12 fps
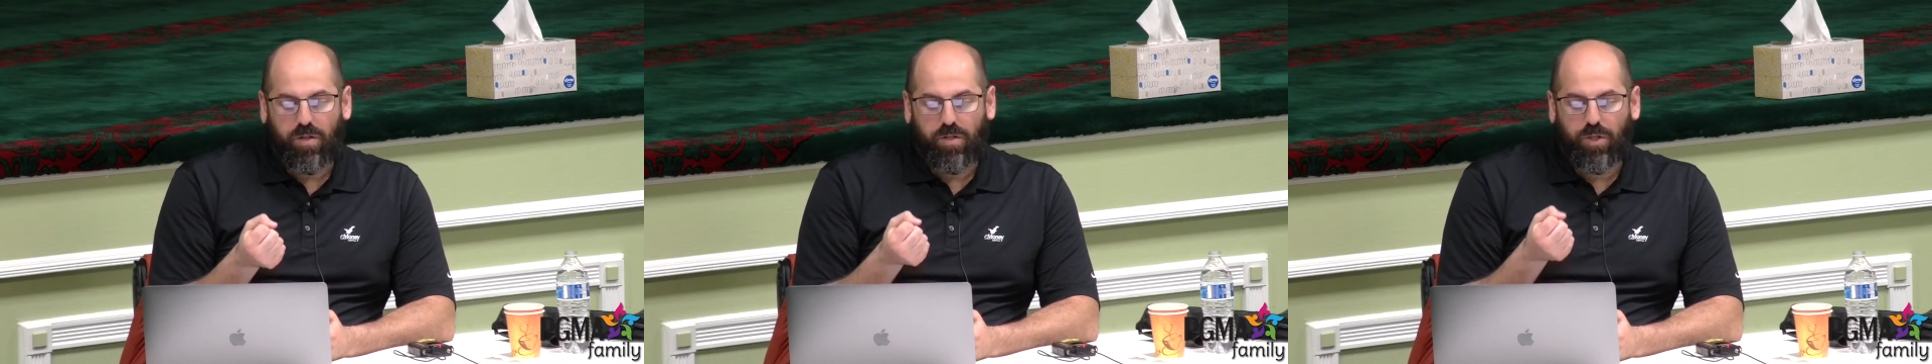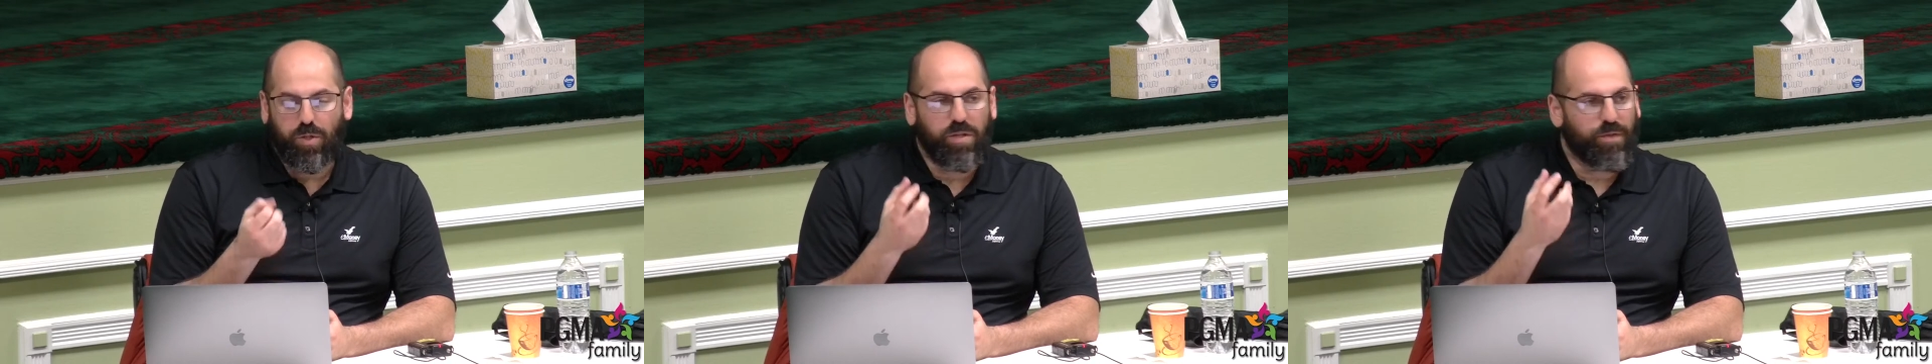
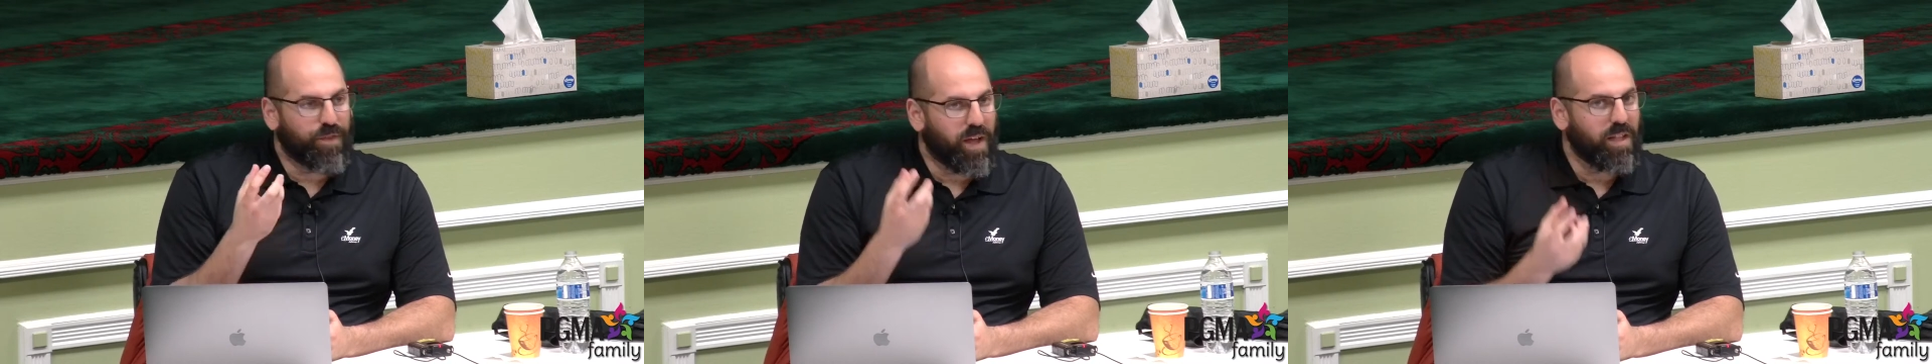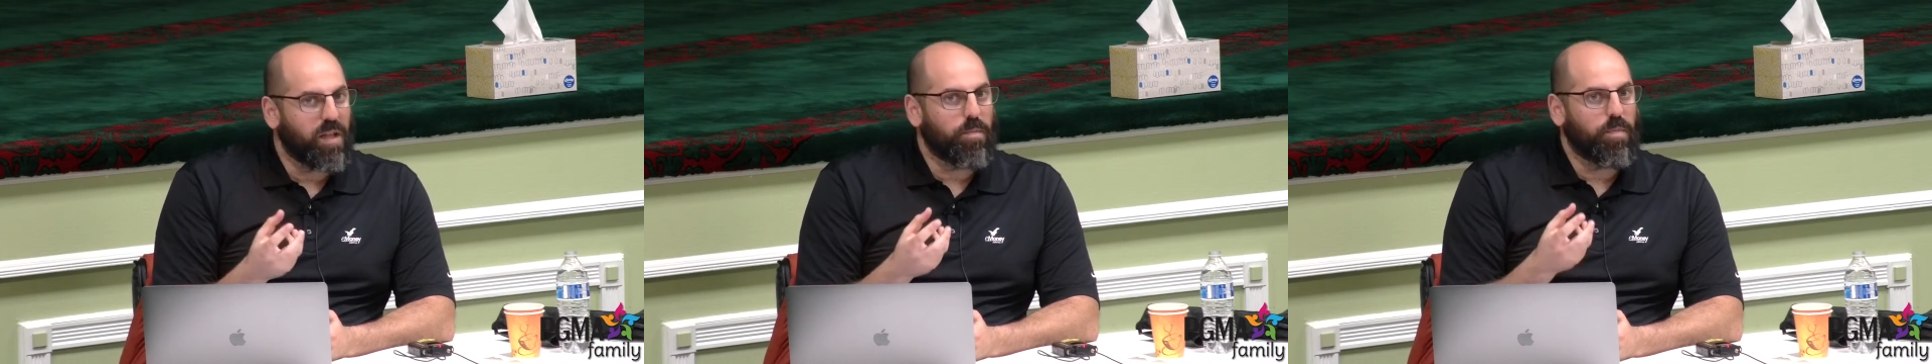to
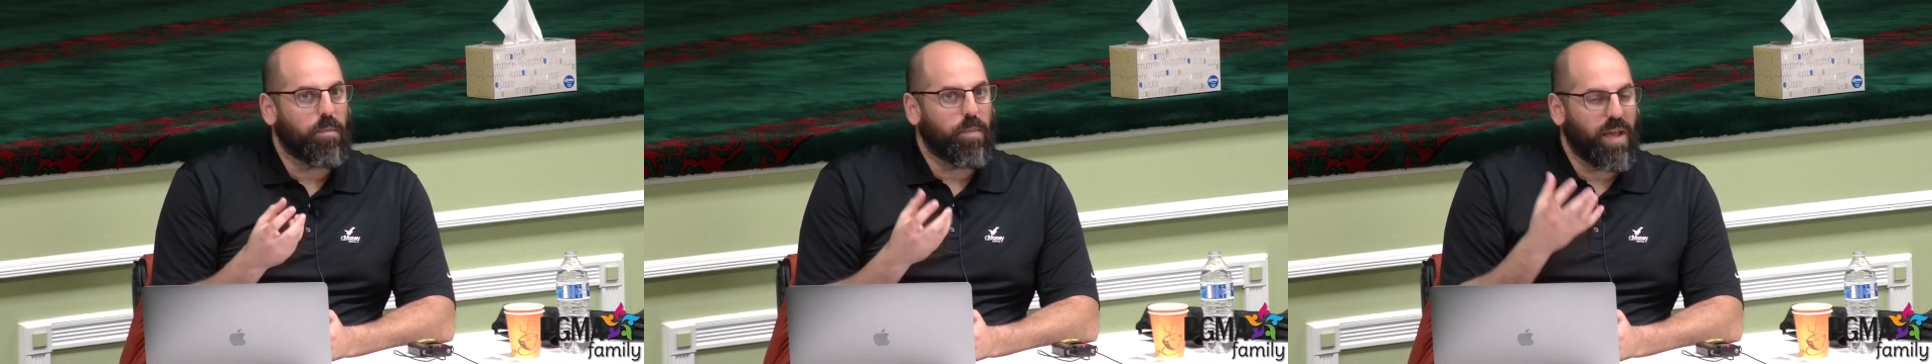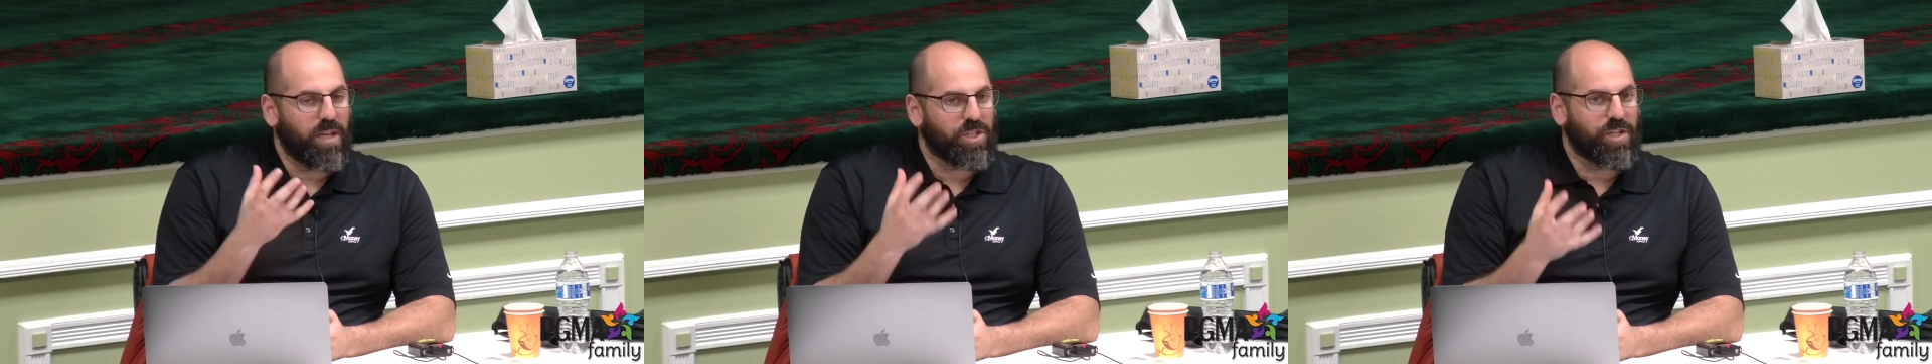develop
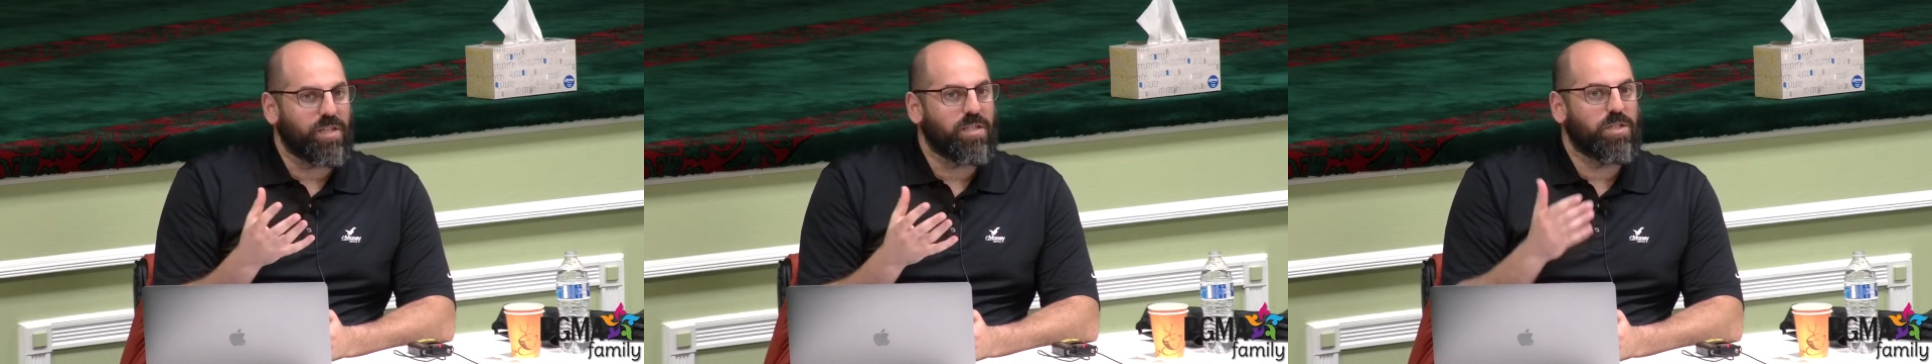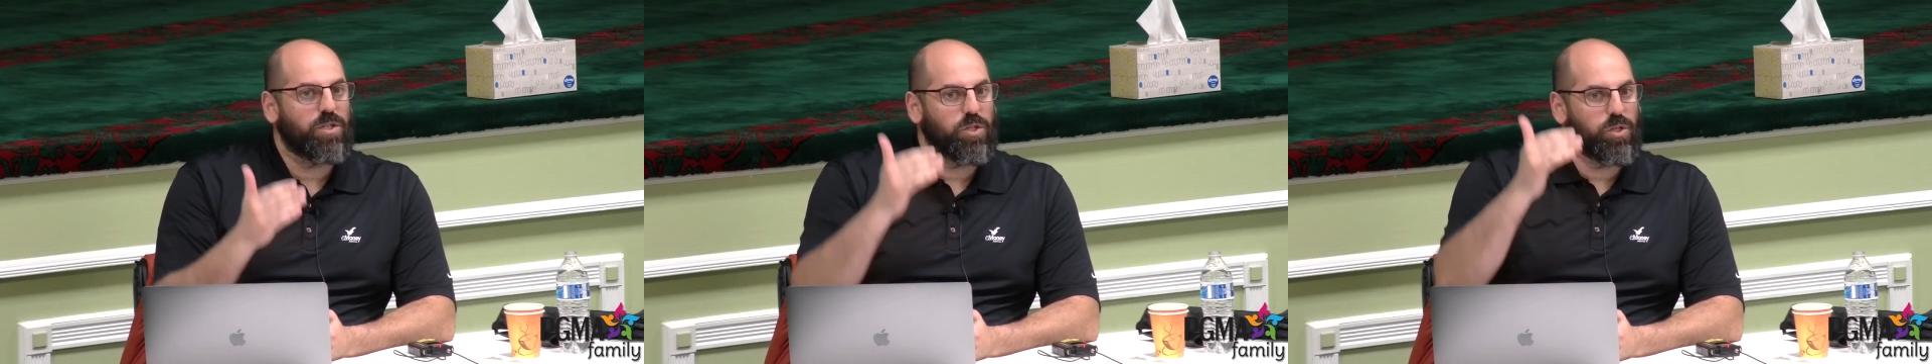patience